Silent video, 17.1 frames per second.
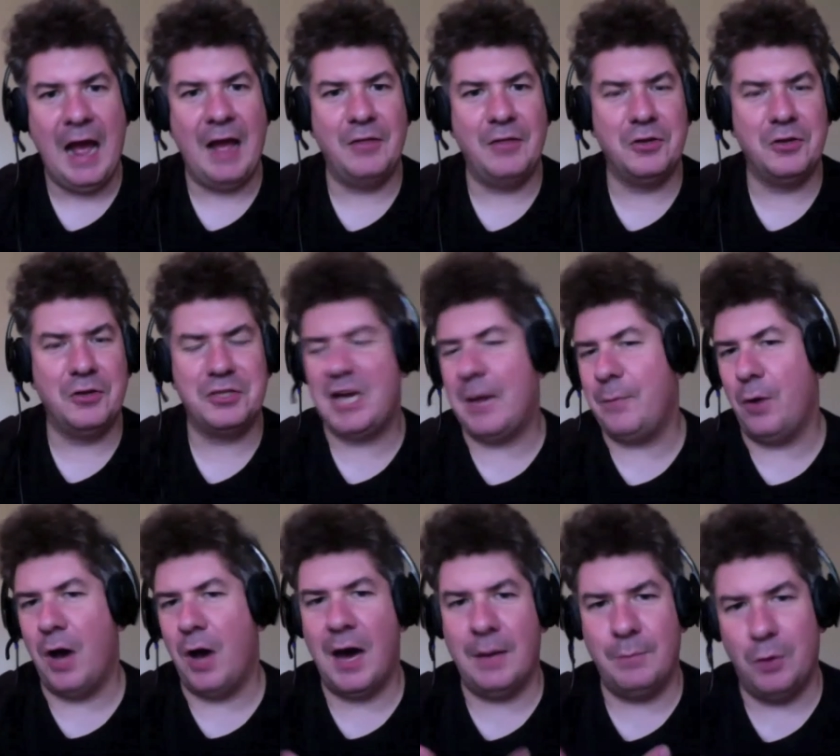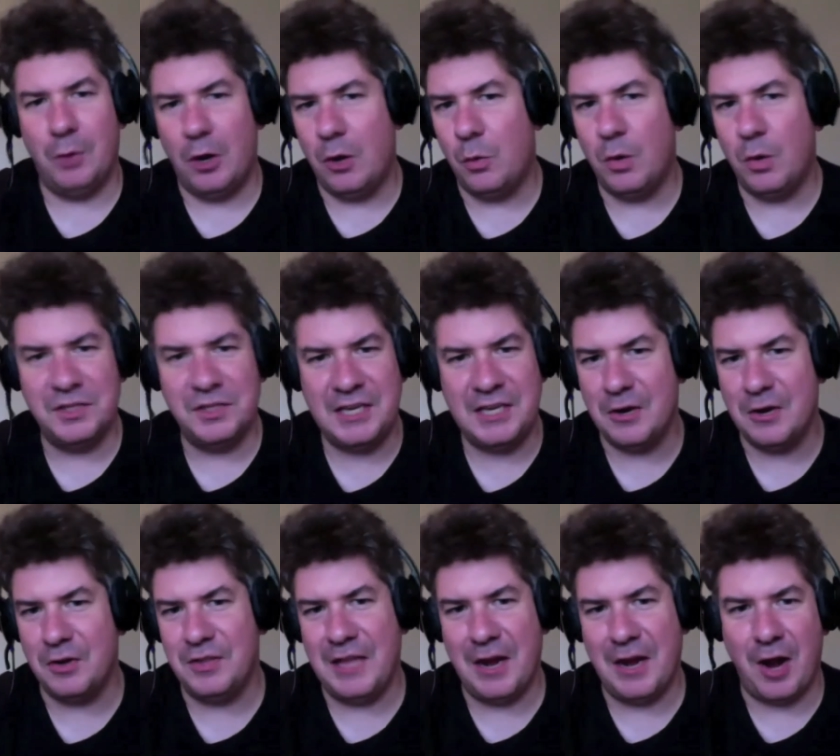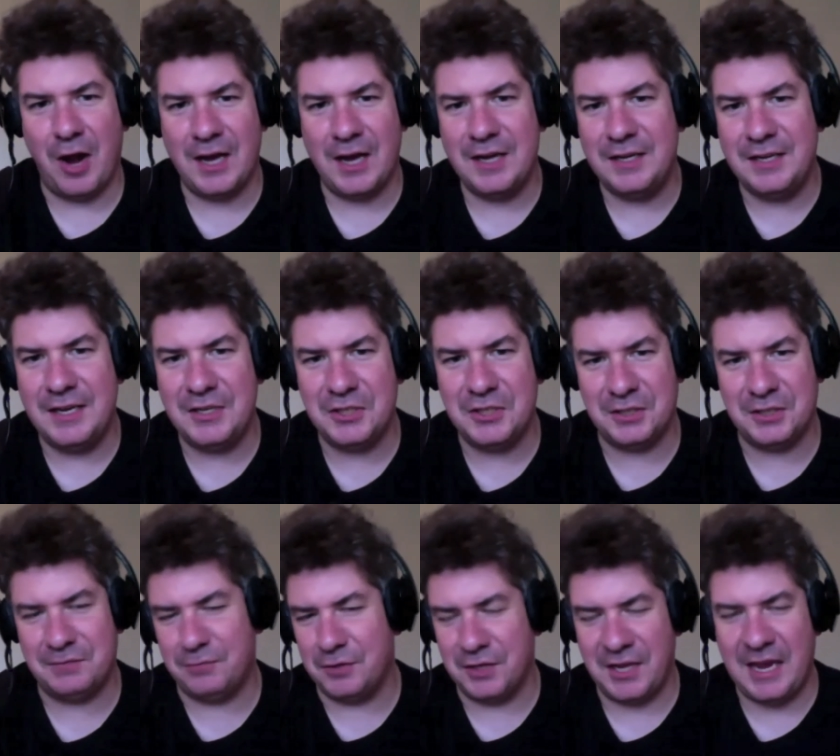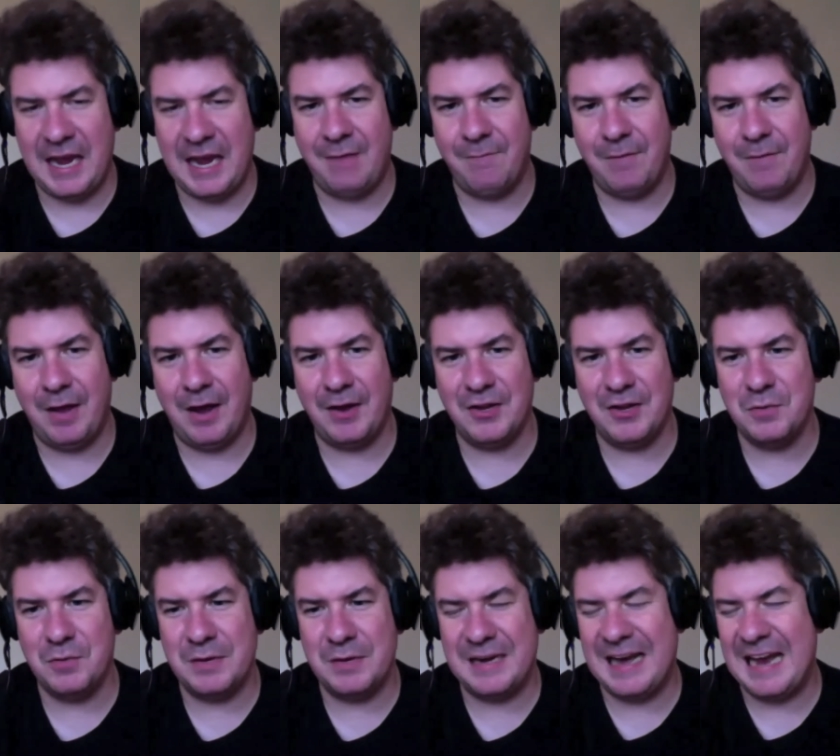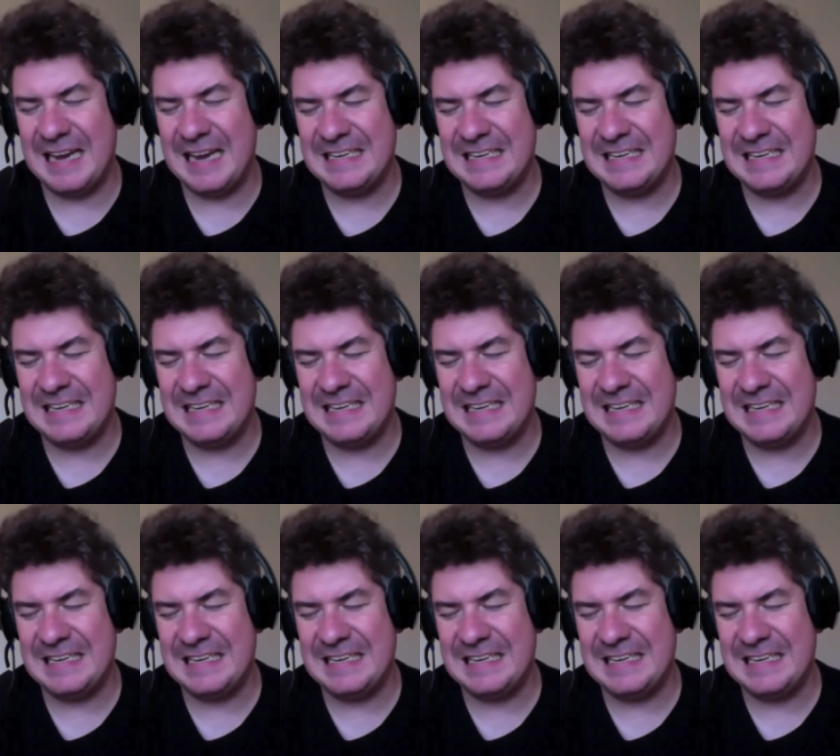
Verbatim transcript: There's a couple oddball ones here and there I can dig just for the camp value, but I